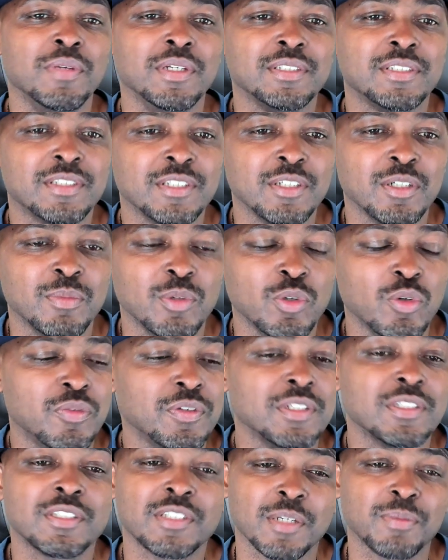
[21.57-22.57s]
still
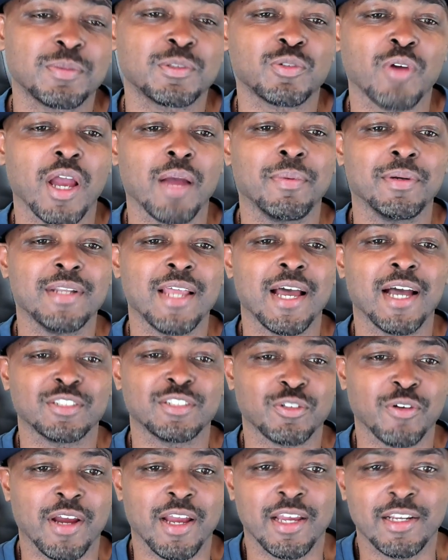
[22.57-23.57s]
moving. Subscribe or die
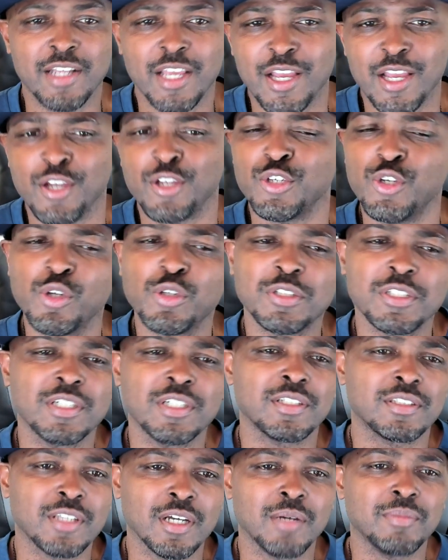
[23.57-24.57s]
trying. You see
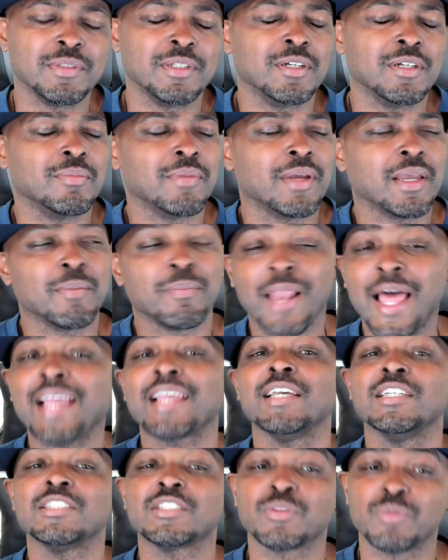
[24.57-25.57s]
the thumbnail, man. Black
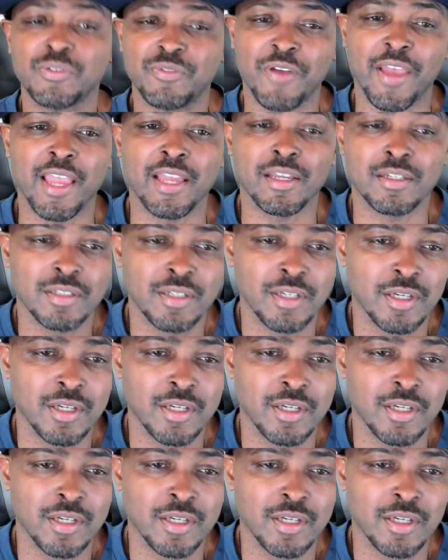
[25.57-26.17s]
history fact.